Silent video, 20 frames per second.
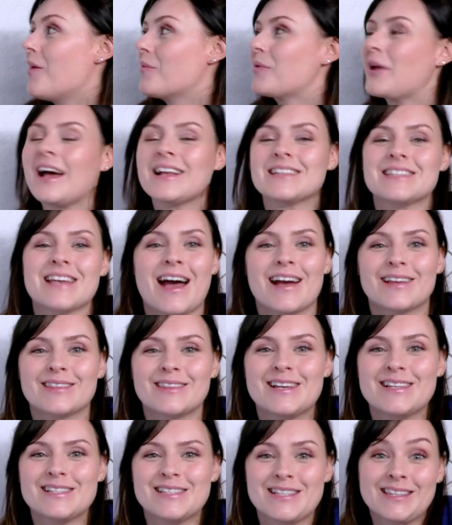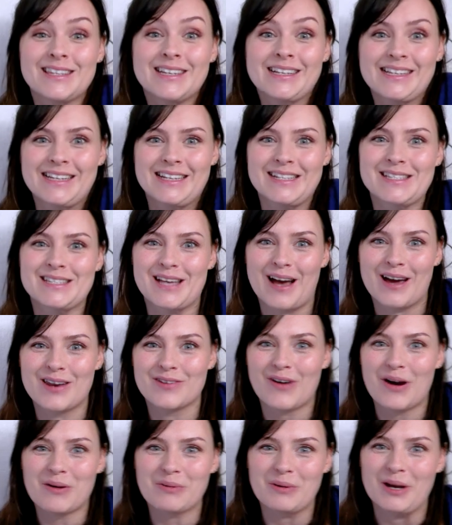And we had to hang this in the clean side
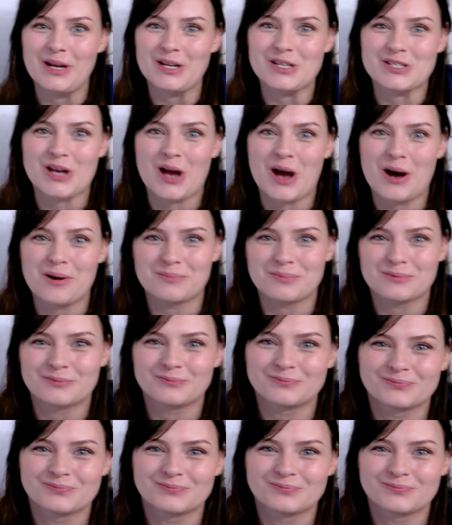of our workshop.